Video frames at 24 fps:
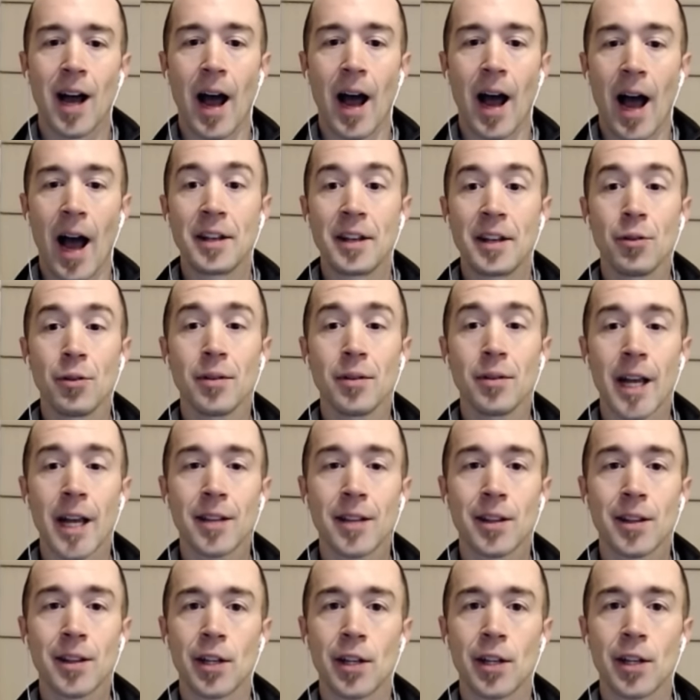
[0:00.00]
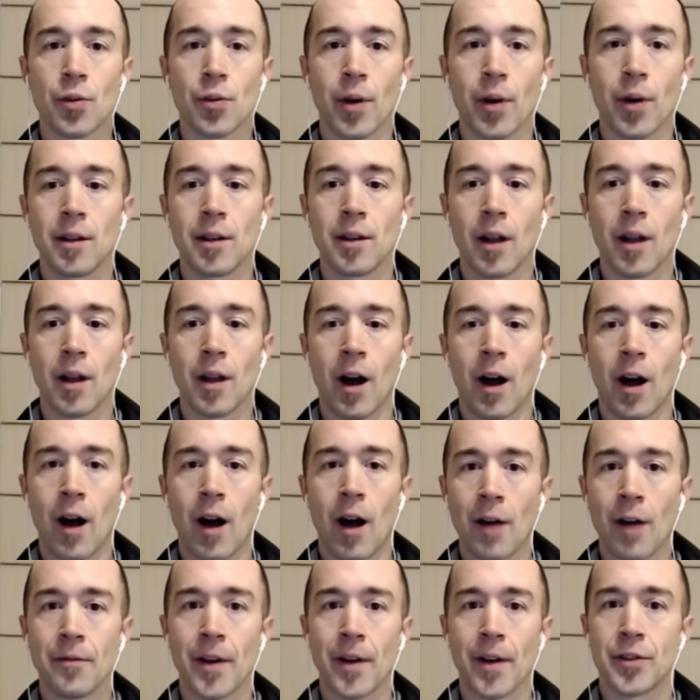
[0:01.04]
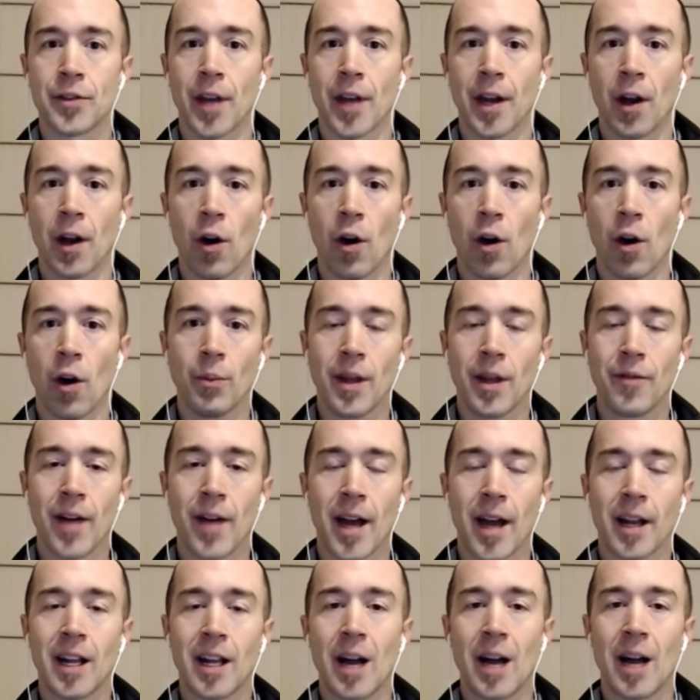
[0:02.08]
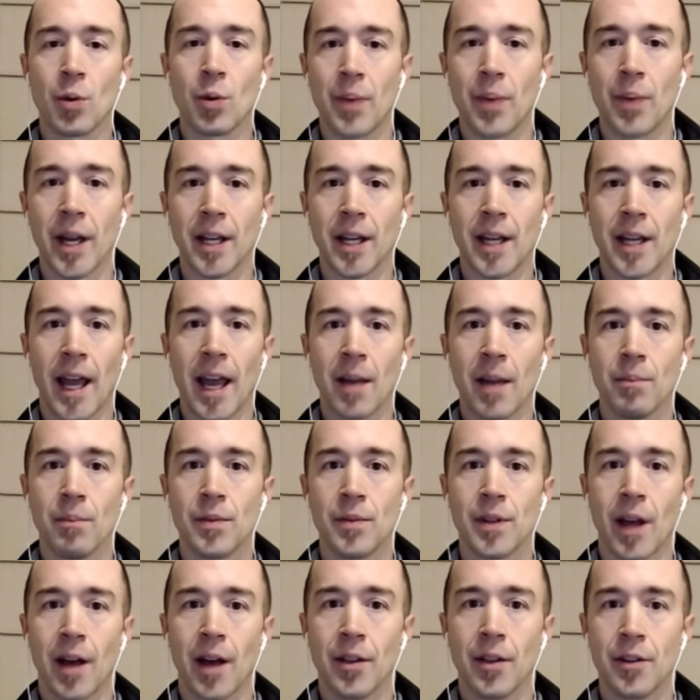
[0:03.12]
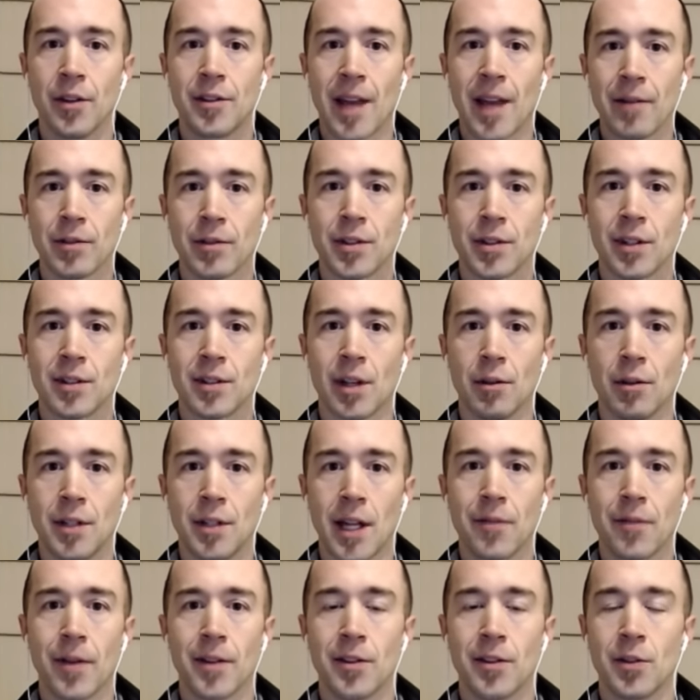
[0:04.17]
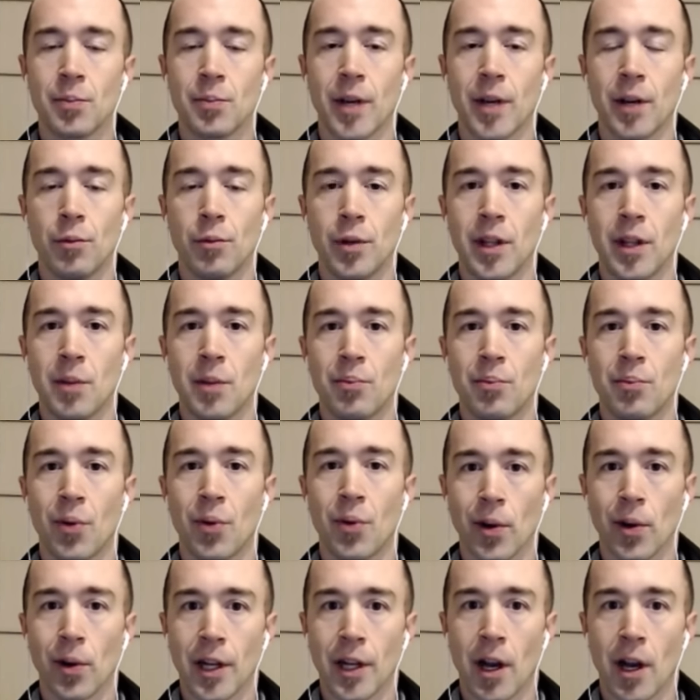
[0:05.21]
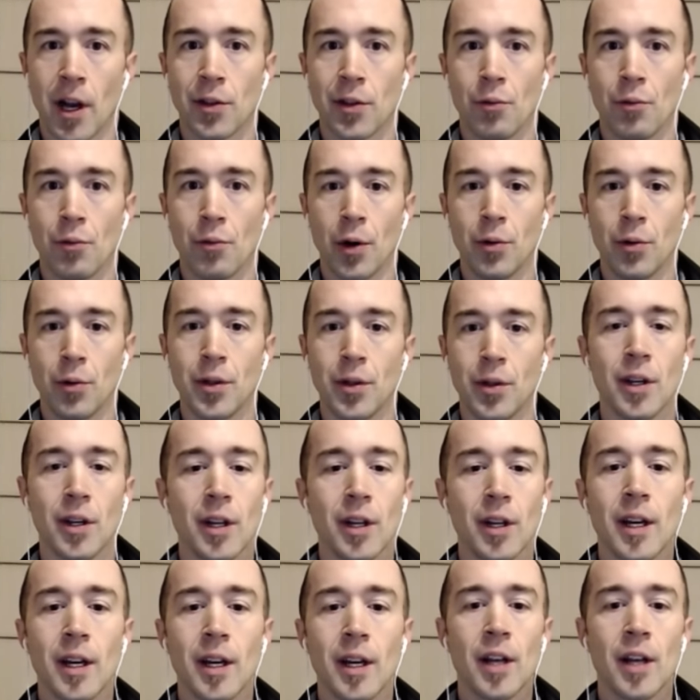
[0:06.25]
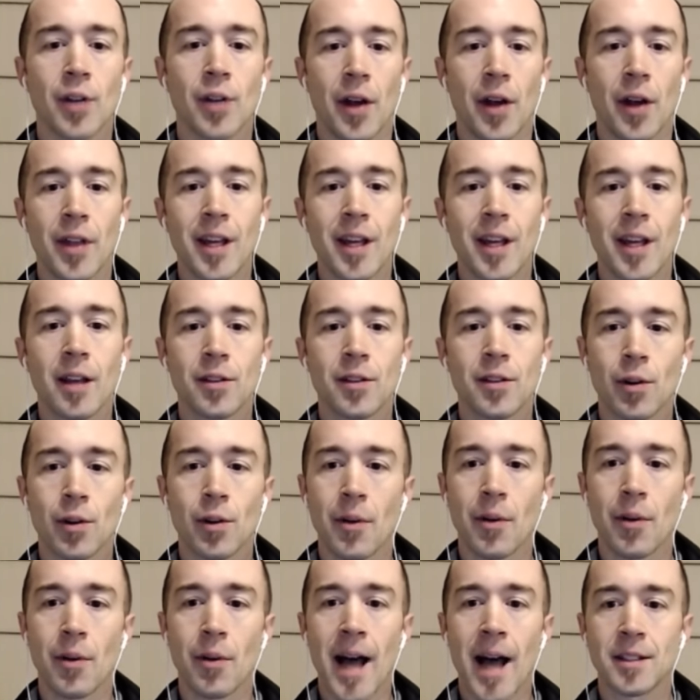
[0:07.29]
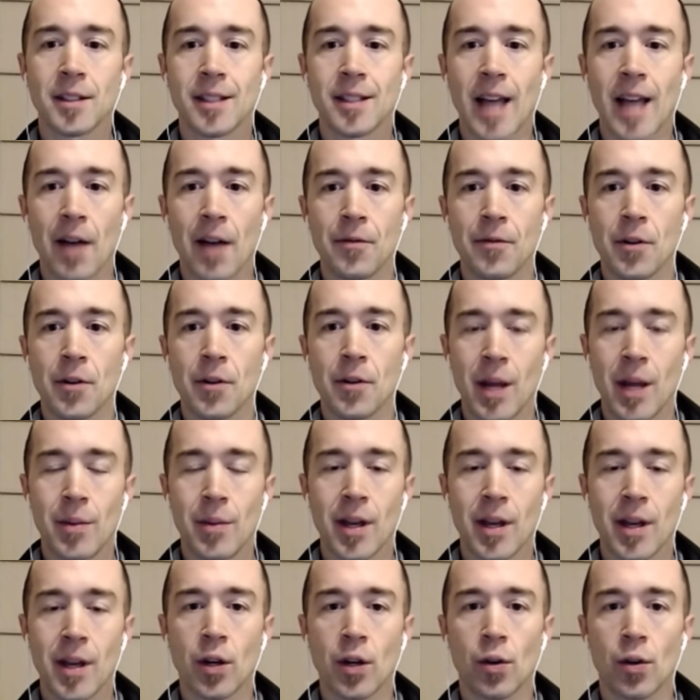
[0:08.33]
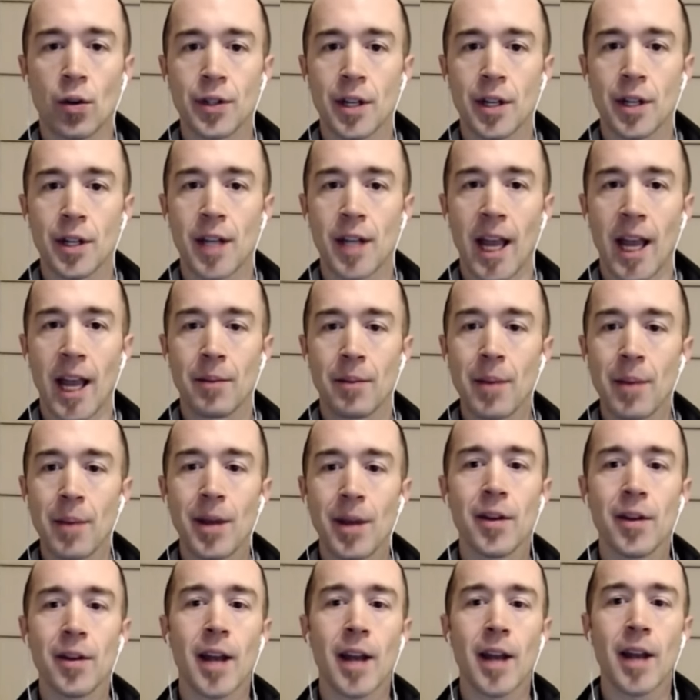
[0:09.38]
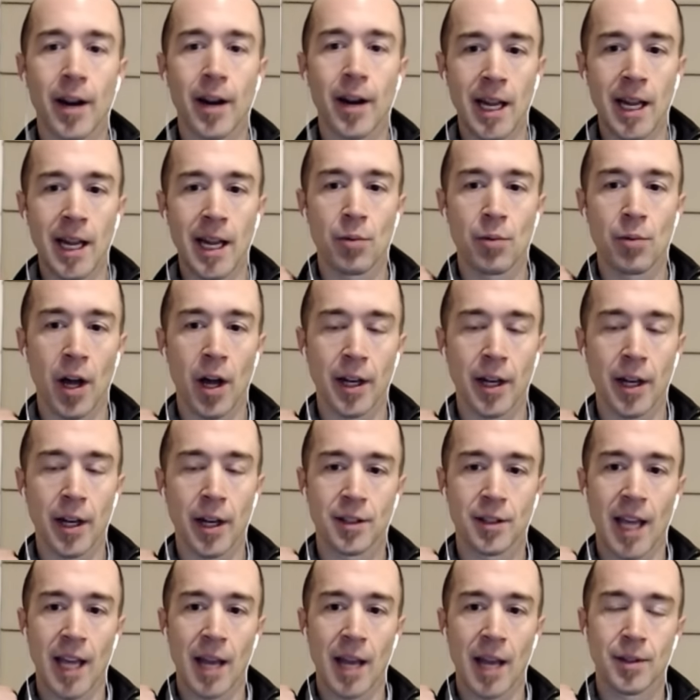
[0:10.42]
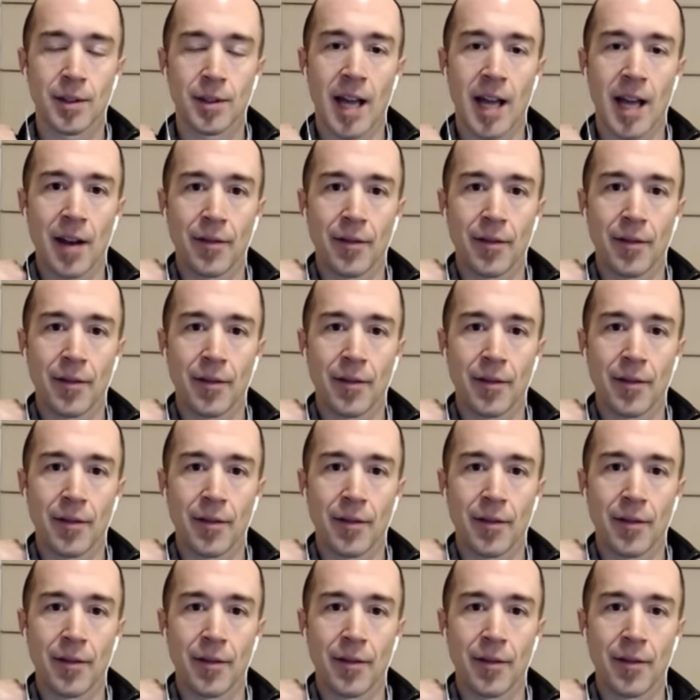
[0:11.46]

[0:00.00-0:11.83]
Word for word: I do like the Detroit uh, offense at home. They've had a couple big games. Uh, the San Francisco defense has played really poorly on the road. So I think sort of a Matt Stafford, maybe a Golden Tate, maybe even Eric Ebron in this game is kind of